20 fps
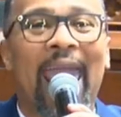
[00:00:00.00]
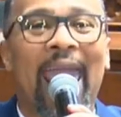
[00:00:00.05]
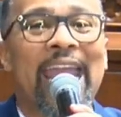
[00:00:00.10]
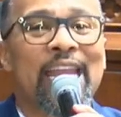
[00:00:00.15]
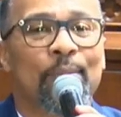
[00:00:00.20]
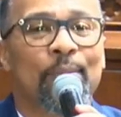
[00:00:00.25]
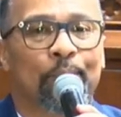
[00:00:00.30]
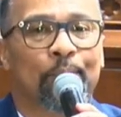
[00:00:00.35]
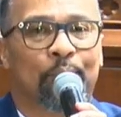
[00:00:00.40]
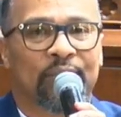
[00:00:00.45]

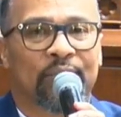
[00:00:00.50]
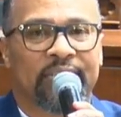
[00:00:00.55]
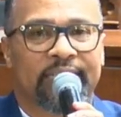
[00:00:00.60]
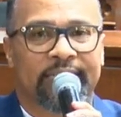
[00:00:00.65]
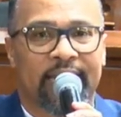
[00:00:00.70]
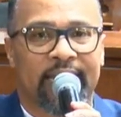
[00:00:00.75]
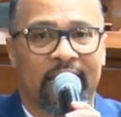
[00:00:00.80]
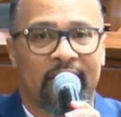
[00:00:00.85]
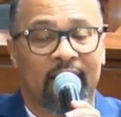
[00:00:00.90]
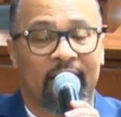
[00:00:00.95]
8%
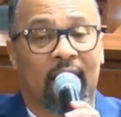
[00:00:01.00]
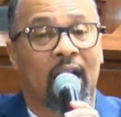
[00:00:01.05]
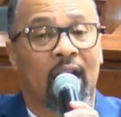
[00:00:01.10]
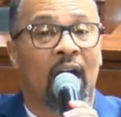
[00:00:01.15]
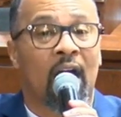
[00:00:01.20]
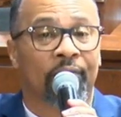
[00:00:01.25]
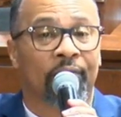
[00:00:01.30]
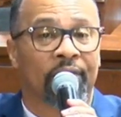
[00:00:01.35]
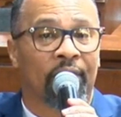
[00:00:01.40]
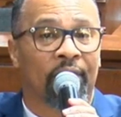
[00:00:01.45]
of the
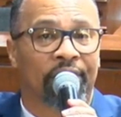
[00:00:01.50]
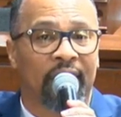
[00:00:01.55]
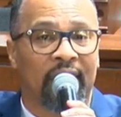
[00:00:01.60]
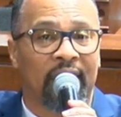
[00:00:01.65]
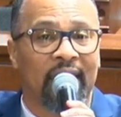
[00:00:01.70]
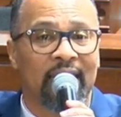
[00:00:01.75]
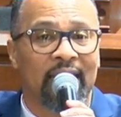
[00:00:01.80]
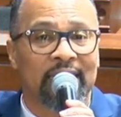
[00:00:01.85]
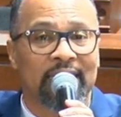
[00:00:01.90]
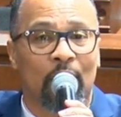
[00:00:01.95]
things
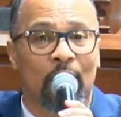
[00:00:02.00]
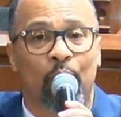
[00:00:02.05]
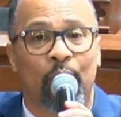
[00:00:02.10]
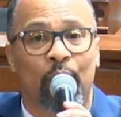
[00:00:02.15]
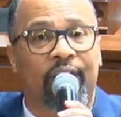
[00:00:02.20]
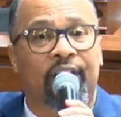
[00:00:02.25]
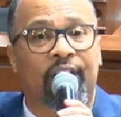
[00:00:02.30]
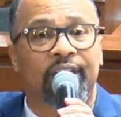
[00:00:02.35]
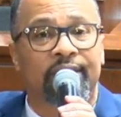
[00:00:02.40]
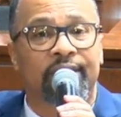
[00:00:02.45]
that we're
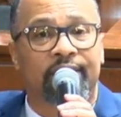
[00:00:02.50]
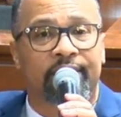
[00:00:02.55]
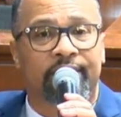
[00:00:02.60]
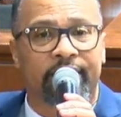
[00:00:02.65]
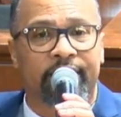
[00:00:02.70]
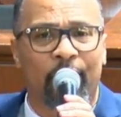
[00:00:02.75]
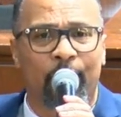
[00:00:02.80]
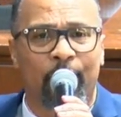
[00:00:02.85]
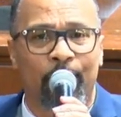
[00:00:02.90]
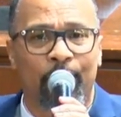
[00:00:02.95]

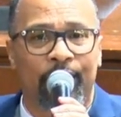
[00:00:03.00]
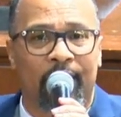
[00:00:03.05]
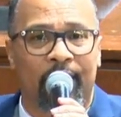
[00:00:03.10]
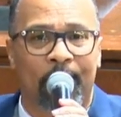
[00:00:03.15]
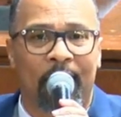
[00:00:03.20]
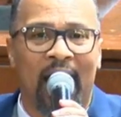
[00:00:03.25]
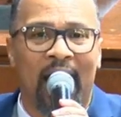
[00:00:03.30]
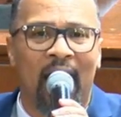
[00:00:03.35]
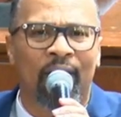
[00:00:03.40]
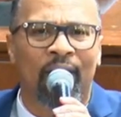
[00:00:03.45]
concerned
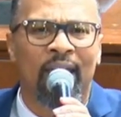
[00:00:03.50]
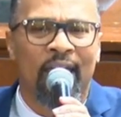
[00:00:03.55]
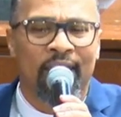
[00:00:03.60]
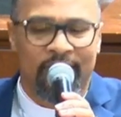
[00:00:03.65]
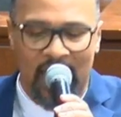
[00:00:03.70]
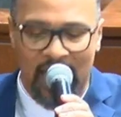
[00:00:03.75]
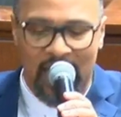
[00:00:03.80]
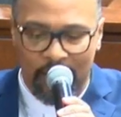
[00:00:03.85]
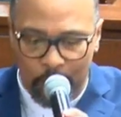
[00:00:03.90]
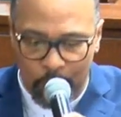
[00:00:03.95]
about that
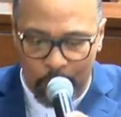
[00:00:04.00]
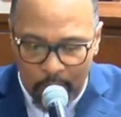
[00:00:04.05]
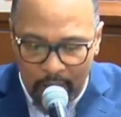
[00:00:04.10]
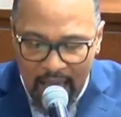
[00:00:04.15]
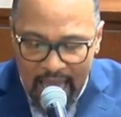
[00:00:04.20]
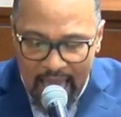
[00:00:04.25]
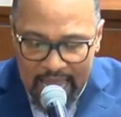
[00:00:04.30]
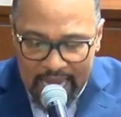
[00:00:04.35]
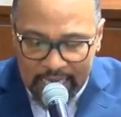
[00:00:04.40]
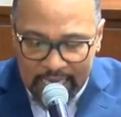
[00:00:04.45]
might
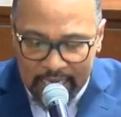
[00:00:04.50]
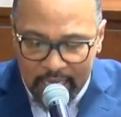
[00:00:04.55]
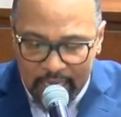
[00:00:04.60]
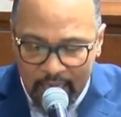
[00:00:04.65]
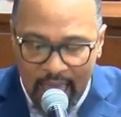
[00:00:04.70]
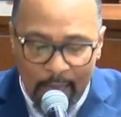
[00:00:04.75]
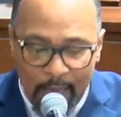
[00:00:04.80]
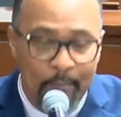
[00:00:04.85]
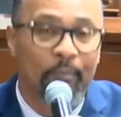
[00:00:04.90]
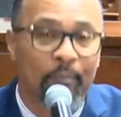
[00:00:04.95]

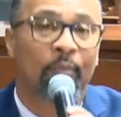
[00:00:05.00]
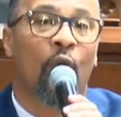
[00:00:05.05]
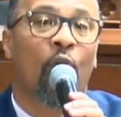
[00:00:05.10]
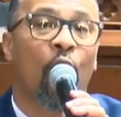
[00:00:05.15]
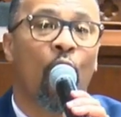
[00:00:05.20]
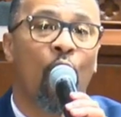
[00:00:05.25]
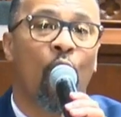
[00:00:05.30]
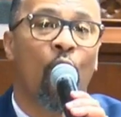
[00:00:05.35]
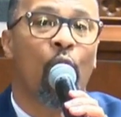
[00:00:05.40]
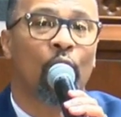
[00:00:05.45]

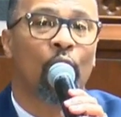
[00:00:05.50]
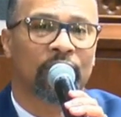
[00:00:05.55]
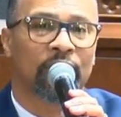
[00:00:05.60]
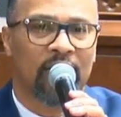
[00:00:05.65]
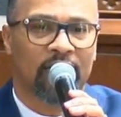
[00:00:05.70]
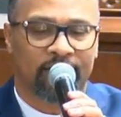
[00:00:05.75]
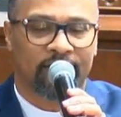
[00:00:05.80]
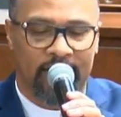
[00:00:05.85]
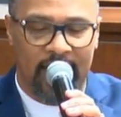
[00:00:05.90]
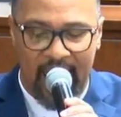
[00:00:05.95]
cause us to
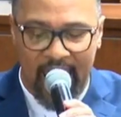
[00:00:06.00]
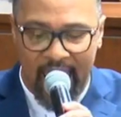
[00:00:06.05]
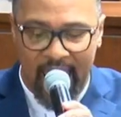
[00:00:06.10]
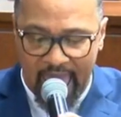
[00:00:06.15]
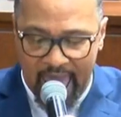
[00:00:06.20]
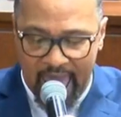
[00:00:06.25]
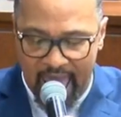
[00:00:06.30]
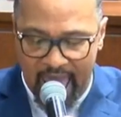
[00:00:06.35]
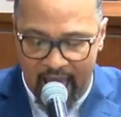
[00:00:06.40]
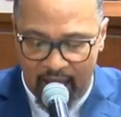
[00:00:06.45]

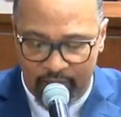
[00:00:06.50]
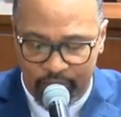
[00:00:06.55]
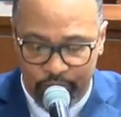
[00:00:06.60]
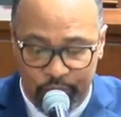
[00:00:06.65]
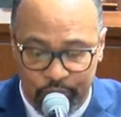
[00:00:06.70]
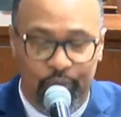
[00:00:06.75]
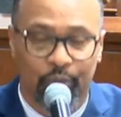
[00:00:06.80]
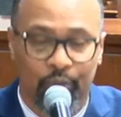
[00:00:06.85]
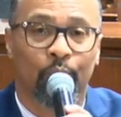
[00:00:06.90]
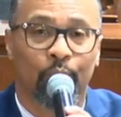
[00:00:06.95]
have
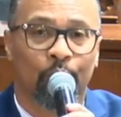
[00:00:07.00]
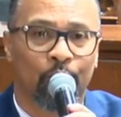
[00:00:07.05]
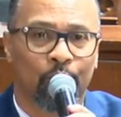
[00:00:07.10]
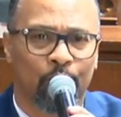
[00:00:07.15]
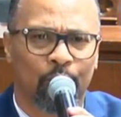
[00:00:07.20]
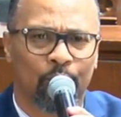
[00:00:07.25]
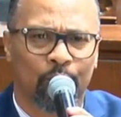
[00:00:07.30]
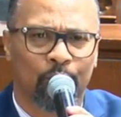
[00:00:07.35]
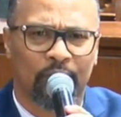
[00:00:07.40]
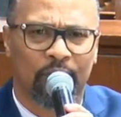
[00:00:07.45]
true
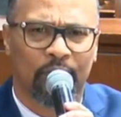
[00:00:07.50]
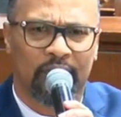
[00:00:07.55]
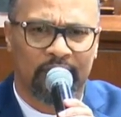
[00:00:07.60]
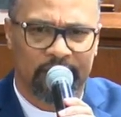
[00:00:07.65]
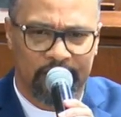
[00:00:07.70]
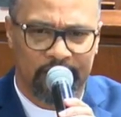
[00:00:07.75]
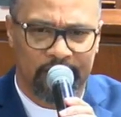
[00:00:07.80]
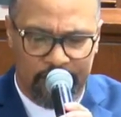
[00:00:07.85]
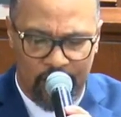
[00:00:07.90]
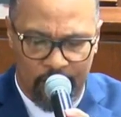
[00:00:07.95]

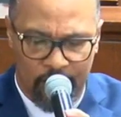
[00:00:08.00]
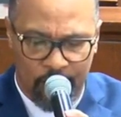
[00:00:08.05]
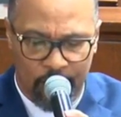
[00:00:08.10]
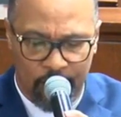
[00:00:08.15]
concern.